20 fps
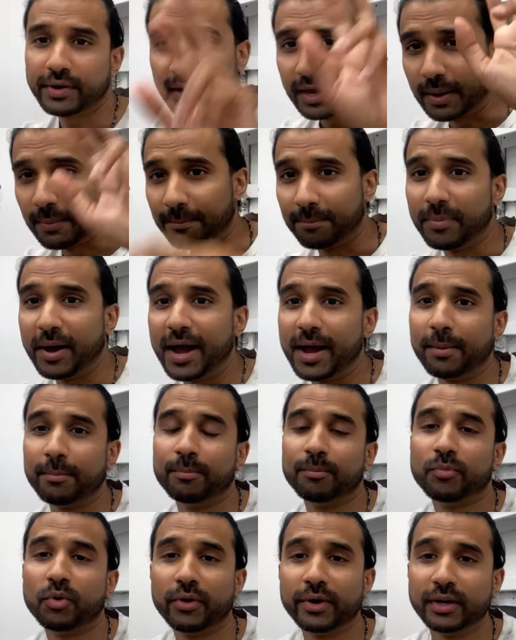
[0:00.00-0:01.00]
Okay,
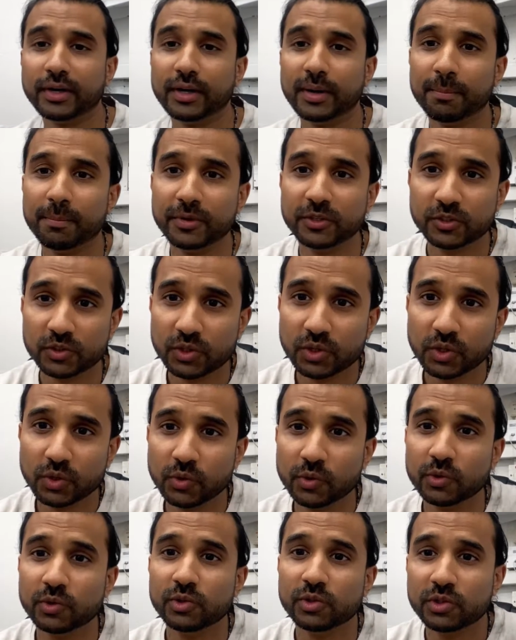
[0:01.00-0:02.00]
bam, point number
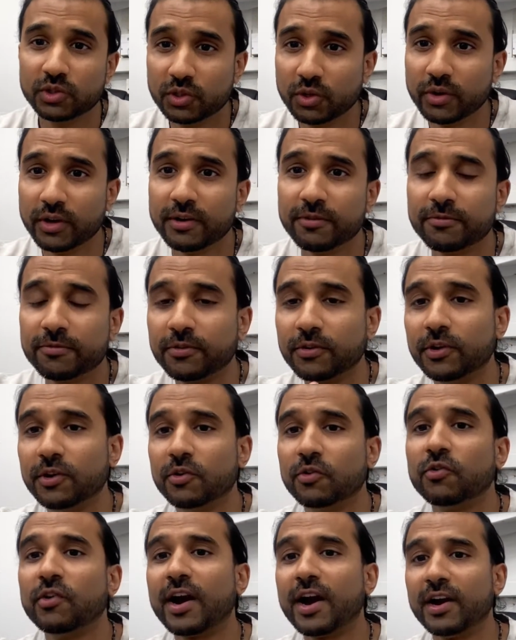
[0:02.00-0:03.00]
two. Do it for
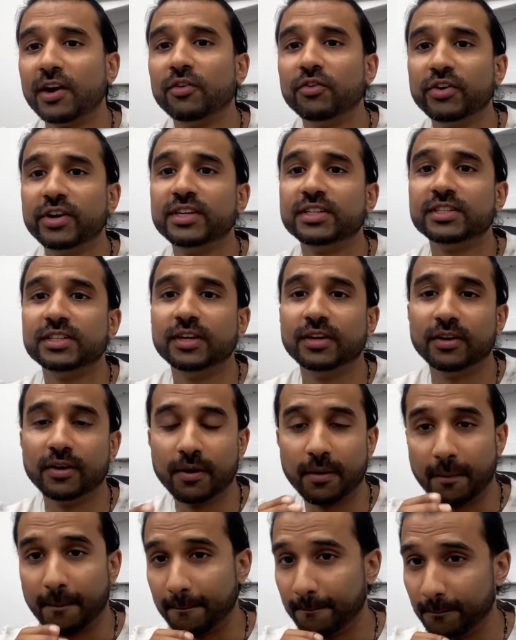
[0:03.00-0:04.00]
the right
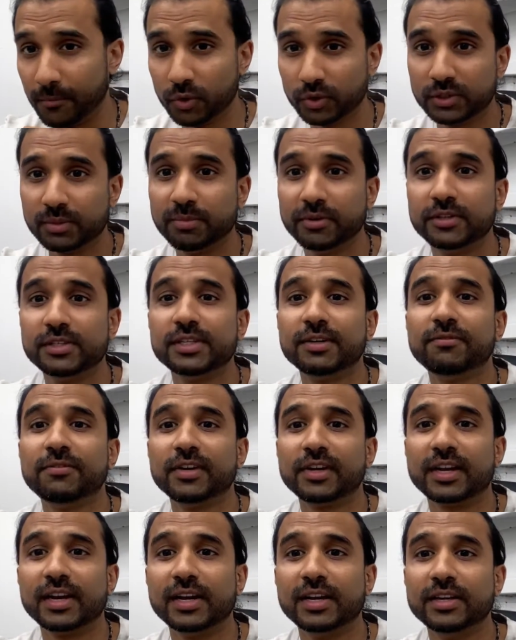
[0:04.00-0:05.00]
reason. More
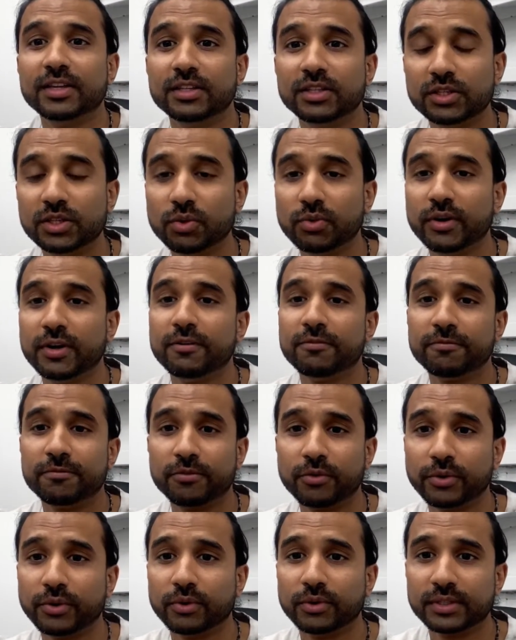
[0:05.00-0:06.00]
specifically, do it
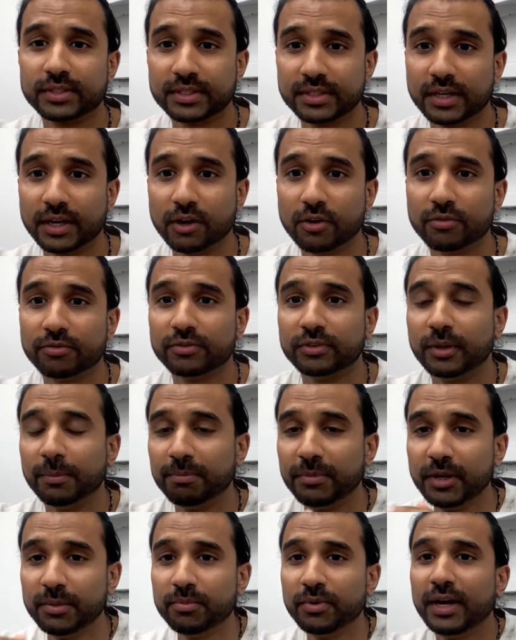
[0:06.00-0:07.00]
for yourself. The
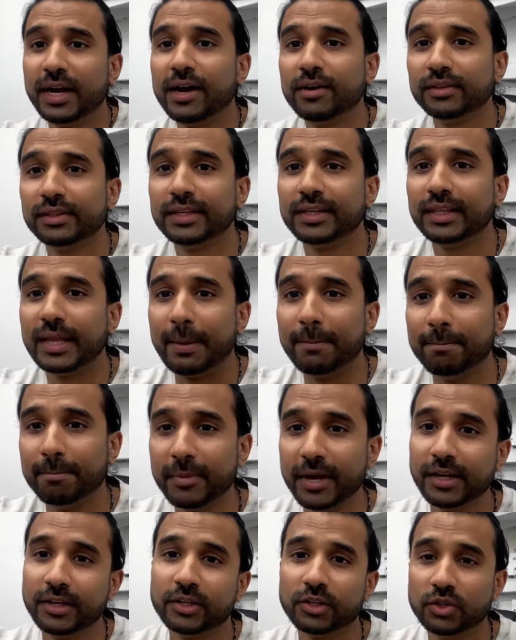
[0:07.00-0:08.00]
people out there that
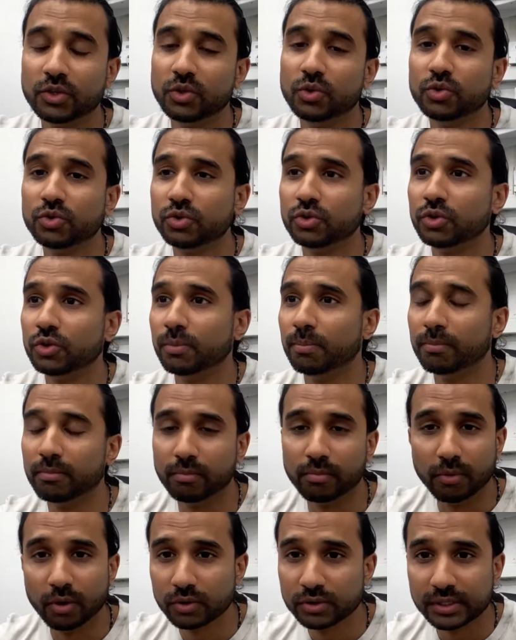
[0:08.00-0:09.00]
make YouTube,
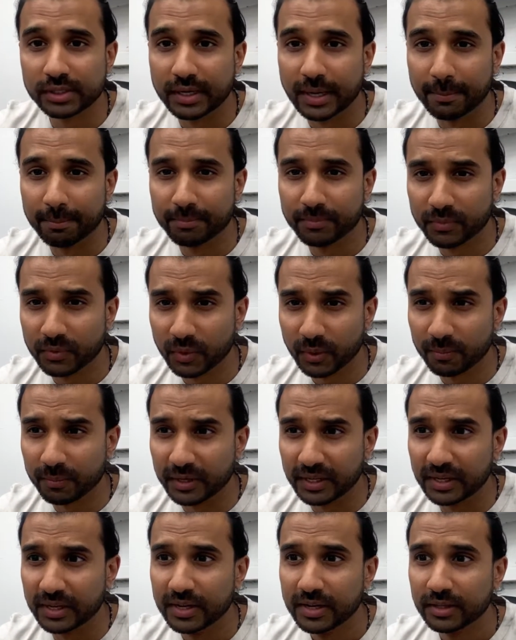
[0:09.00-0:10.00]
most of them,
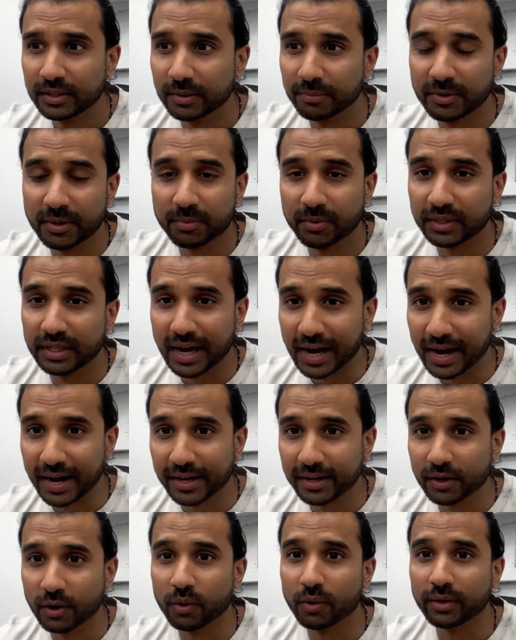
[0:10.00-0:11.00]
probably the people that
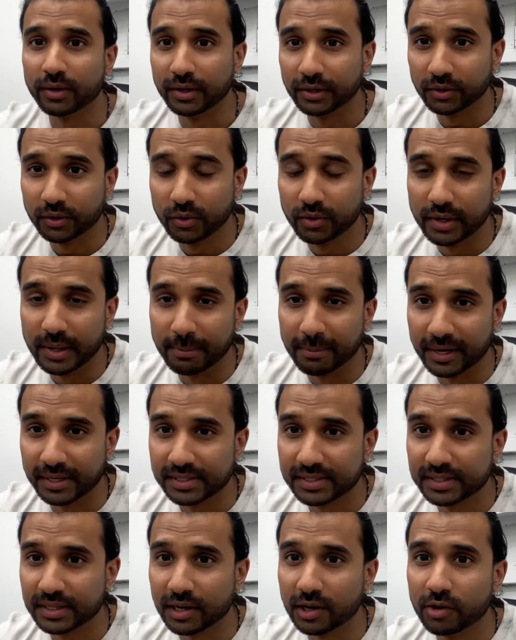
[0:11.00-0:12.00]
I know, including
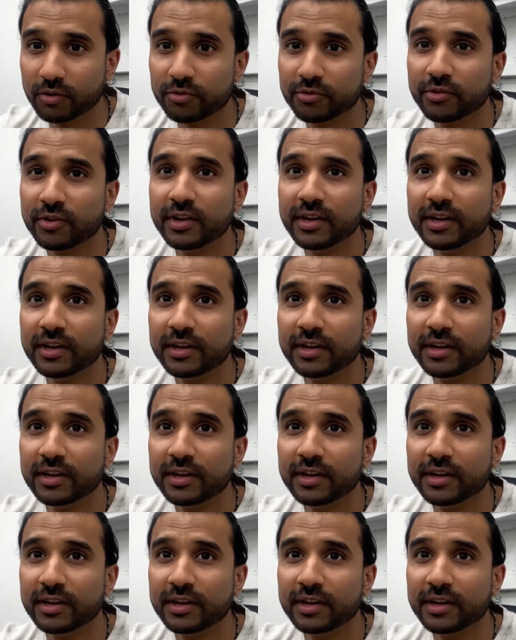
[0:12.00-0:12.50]
myself,